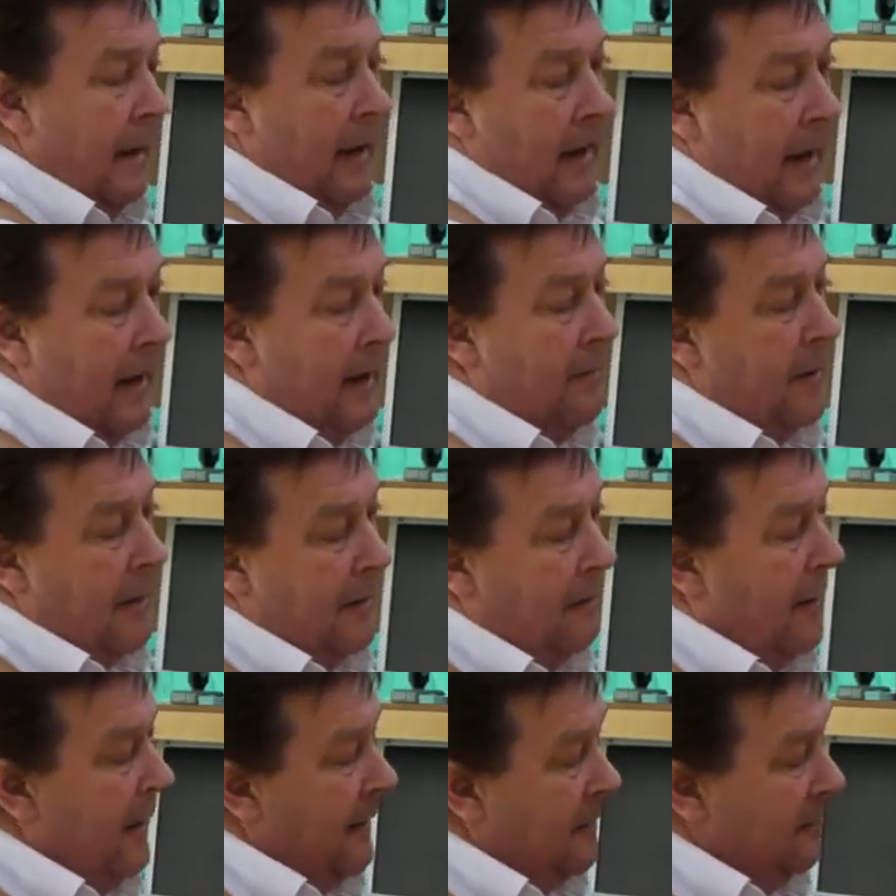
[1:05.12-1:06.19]
Anyway, the
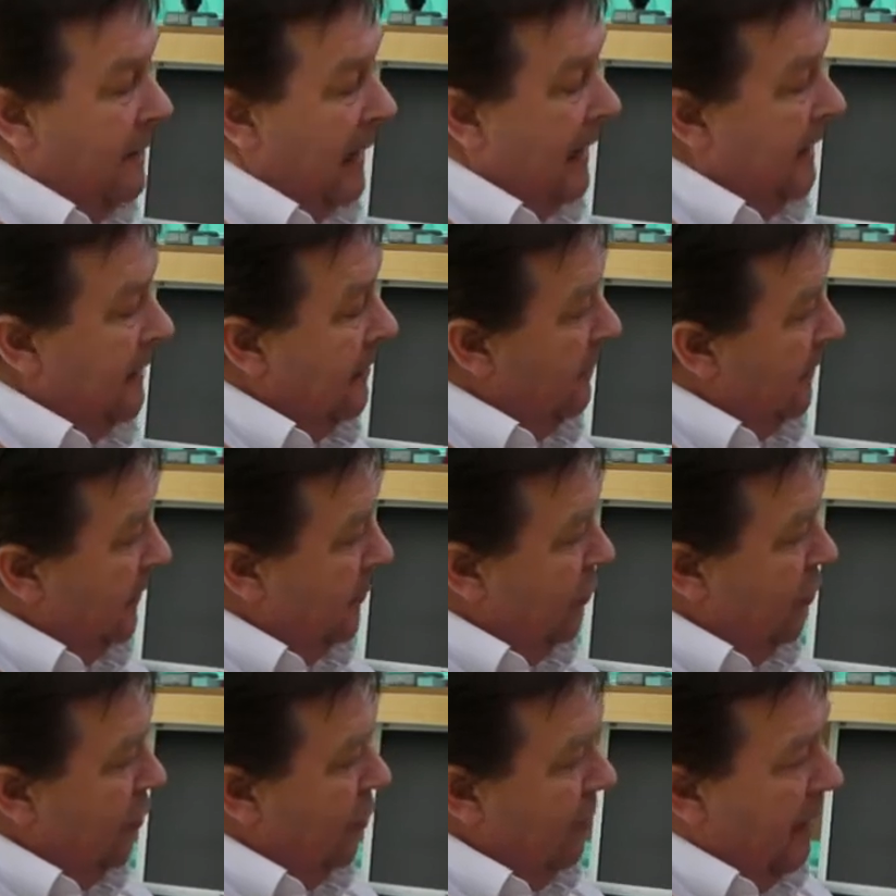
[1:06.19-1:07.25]
way it's made is with a
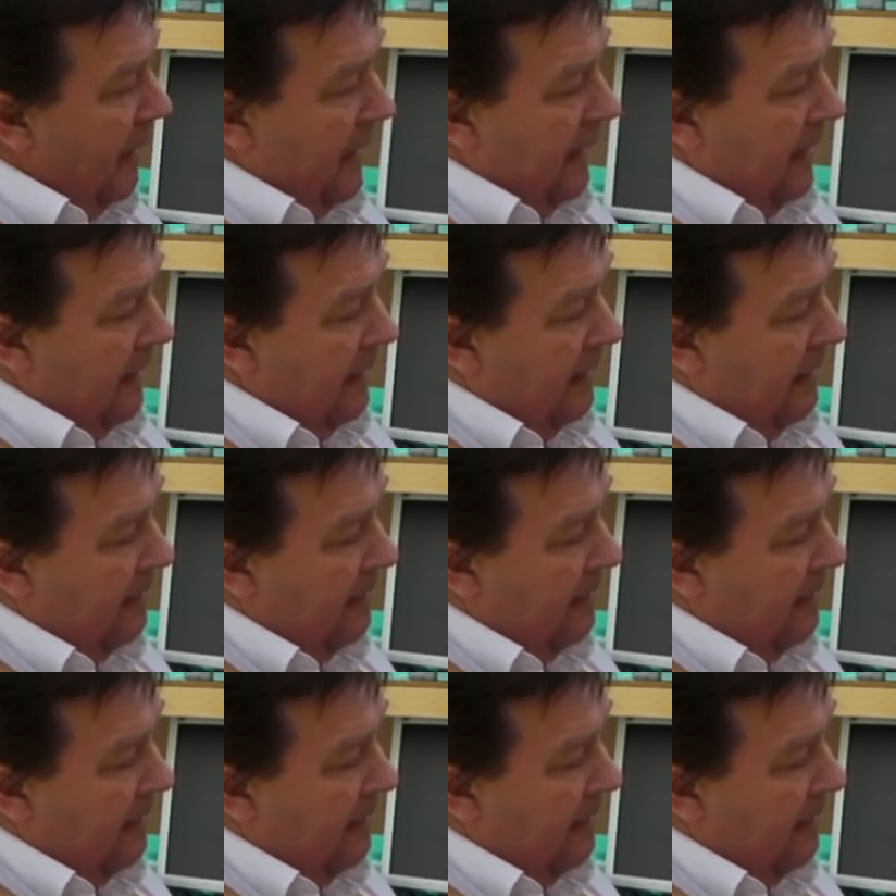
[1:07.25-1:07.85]
tube here.